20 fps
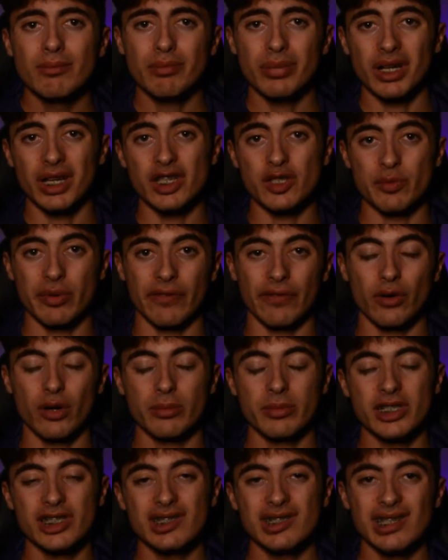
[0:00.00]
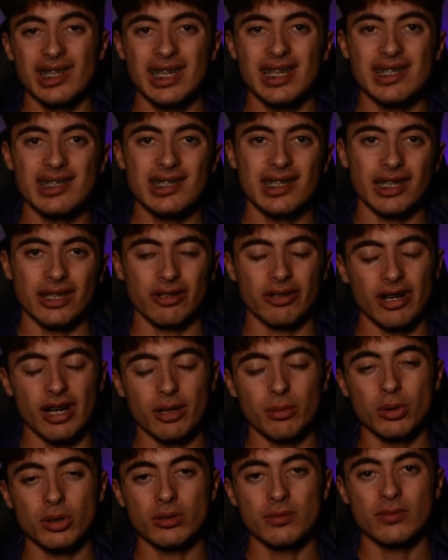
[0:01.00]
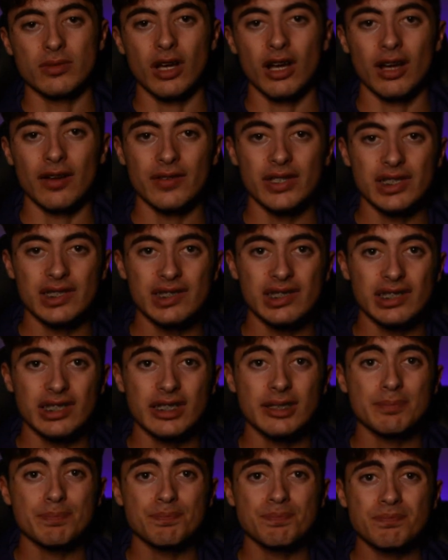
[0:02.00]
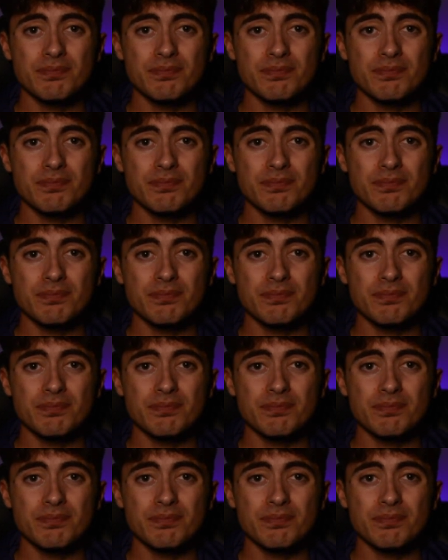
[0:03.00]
But his performance is incredible, obviously.